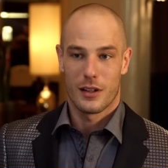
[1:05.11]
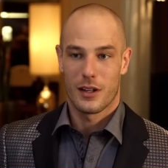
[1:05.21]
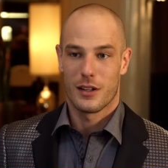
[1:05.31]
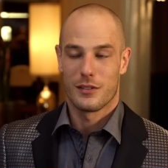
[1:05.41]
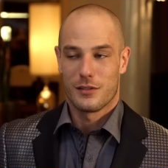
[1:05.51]

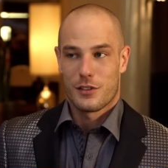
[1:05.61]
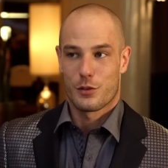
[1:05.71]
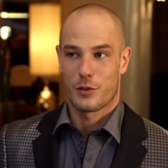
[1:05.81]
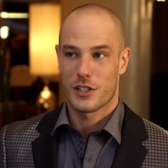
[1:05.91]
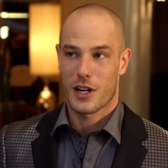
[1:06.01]
and
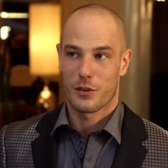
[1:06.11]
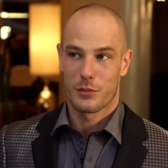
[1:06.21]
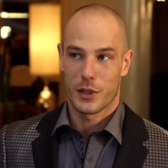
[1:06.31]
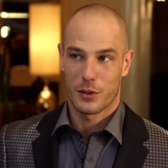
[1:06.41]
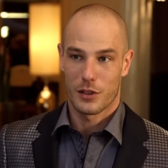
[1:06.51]
to reach out
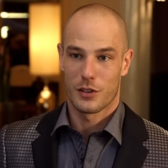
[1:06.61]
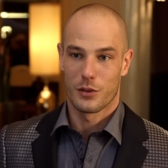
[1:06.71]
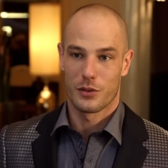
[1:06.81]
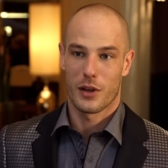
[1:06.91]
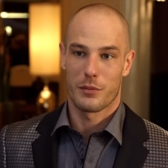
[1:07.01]
and be able to
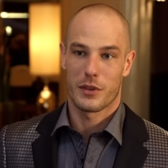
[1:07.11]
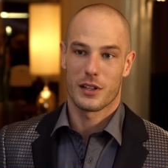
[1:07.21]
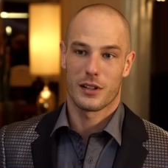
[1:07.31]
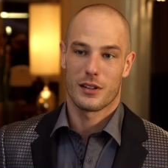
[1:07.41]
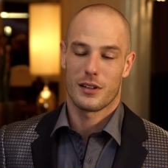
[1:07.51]
do
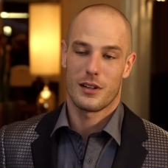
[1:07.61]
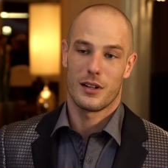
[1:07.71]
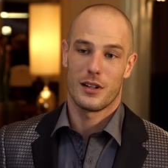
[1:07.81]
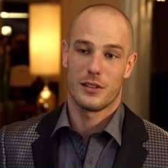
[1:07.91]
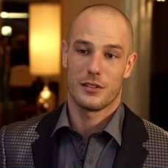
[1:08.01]
something
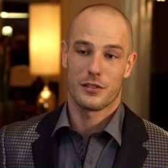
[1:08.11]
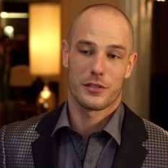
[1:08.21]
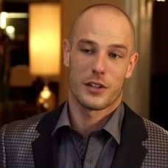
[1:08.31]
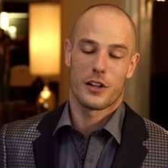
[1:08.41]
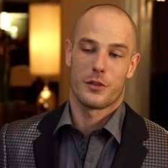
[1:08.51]
uh,
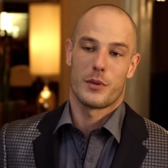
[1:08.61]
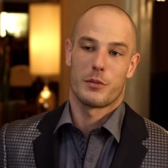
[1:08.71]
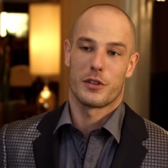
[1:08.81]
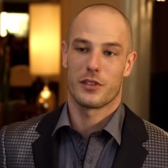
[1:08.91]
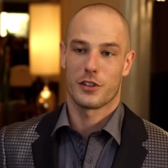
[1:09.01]
for other
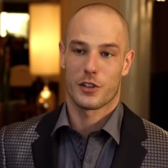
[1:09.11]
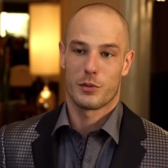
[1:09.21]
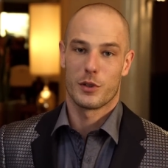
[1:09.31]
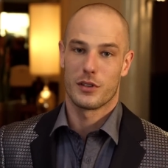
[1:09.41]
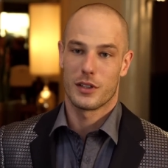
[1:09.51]
members in your
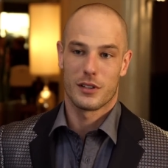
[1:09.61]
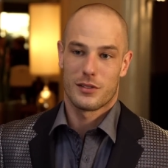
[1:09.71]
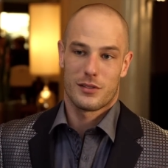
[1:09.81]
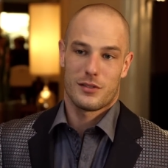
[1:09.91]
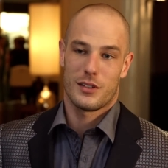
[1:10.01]
community
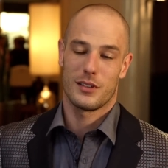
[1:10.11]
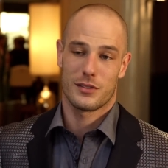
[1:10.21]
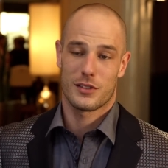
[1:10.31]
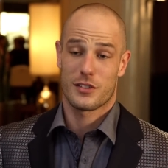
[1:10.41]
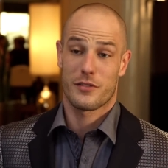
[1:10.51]
is,
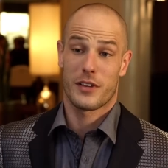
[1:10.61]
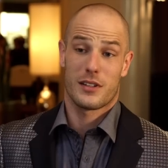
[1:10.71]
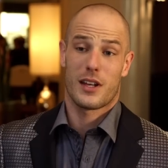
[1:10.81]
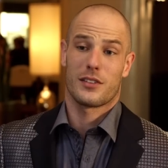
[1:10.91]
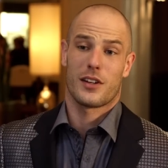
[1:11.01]
is just a
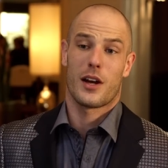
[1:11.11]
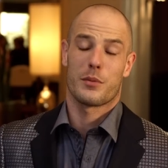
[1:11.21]
fantastic